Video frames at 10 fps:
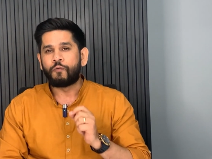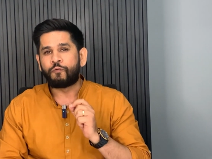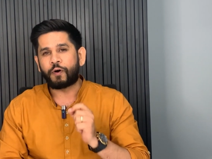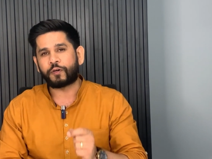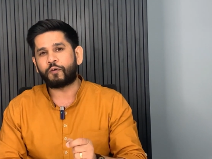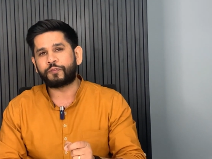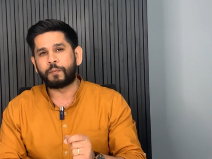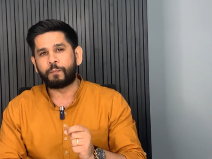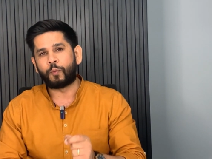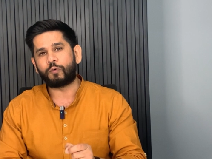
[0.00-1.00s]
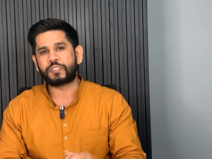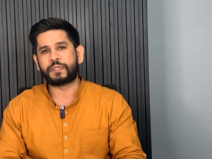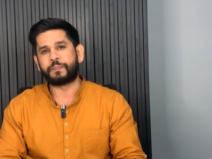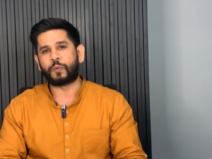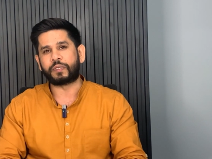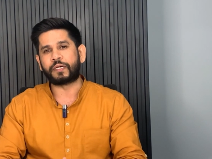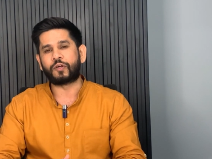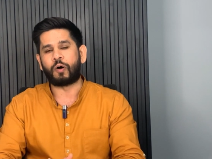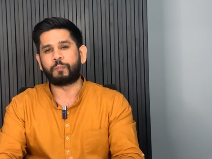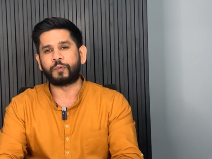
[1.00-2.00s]
one of the most important
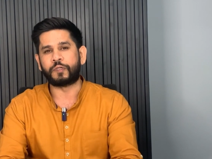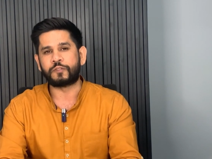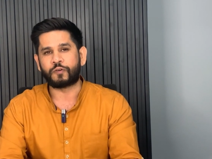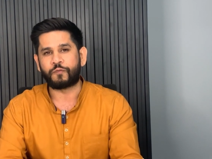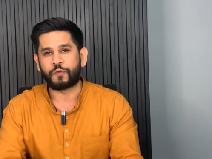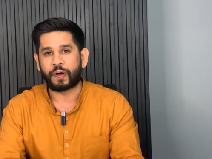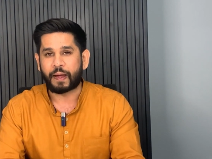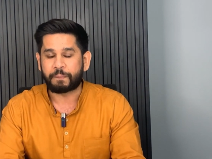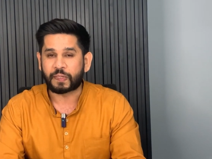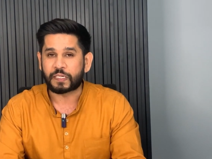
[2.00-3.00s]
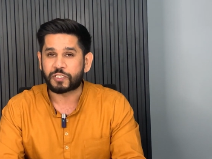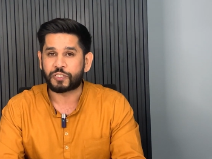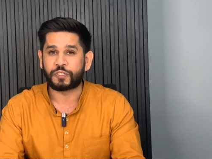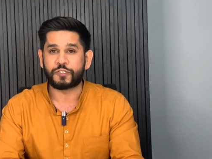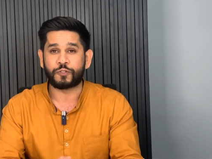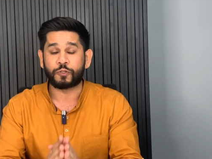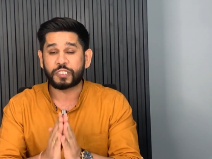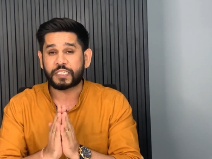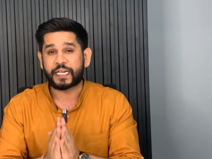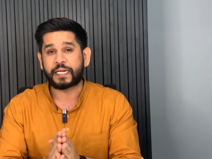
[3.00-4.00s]
components of your application is your
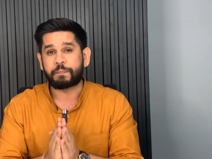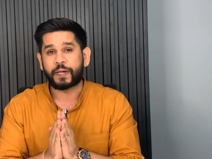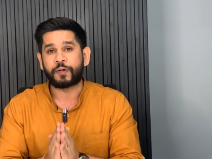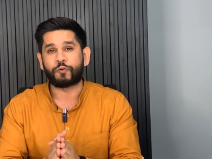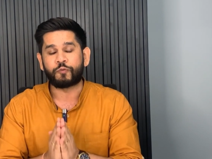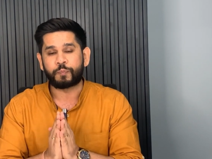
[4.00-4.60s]
statement of